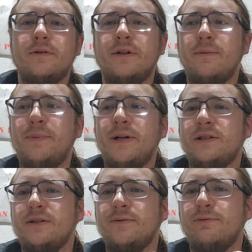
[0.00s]
an
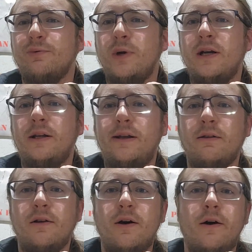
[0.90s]
abyss of really
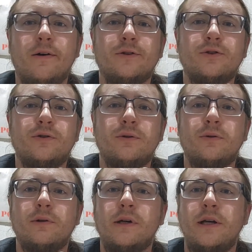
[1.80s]
long
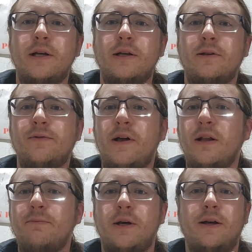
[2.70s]
story
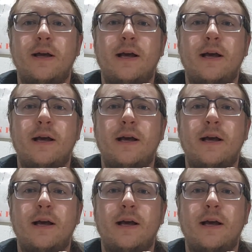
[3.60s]
development,